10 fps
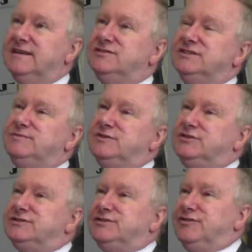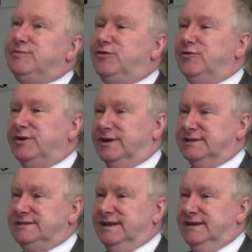had just produced a
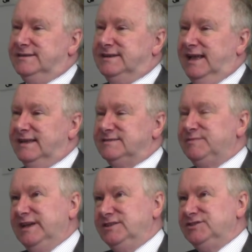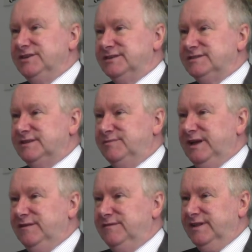report saying tax pensioners to
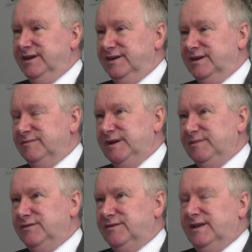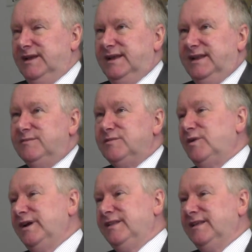pay younger people. Number
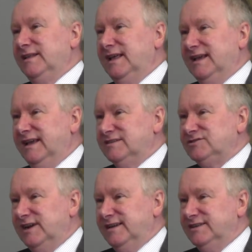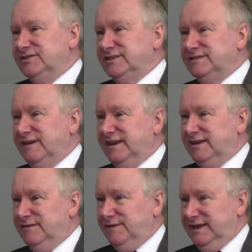one, I think that kind of strategy is very
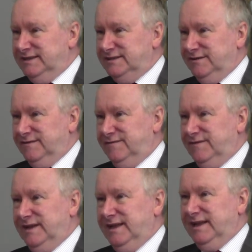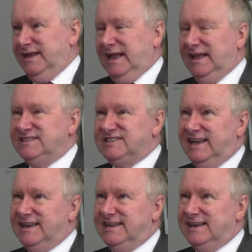divisive. And
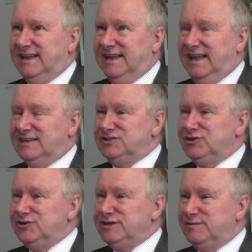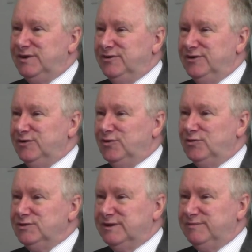secondly, it's not about
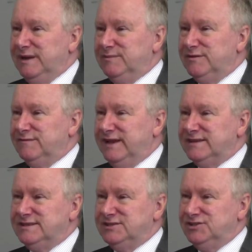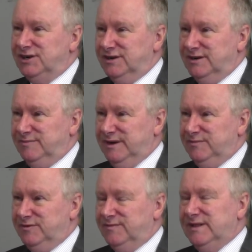older people versus younger
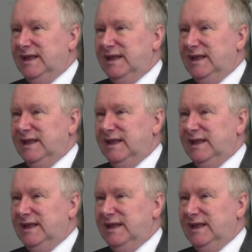people.